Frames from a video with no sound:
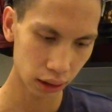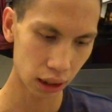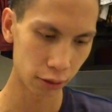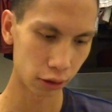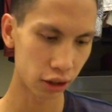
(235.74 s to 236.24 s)

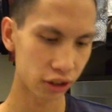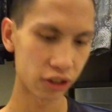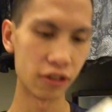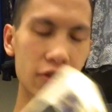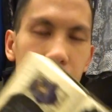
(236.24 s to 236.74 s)
I would
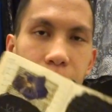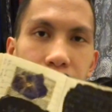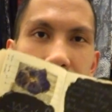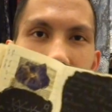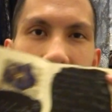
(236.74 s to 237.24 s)
also
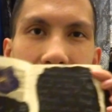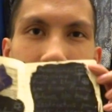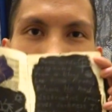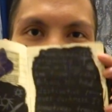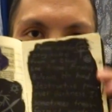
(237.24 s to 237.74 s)

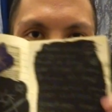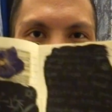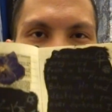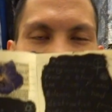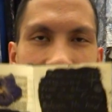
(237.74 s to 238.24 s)
mess
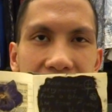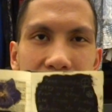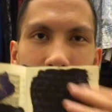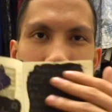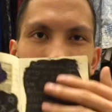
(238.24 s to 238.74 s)
around with
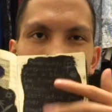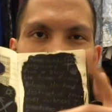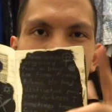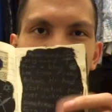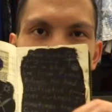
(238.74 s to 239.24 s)
some
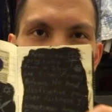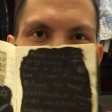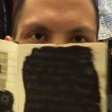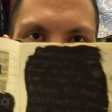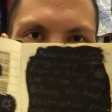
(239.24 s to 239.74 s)
chalkboard
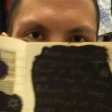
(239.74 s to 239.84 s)
paint,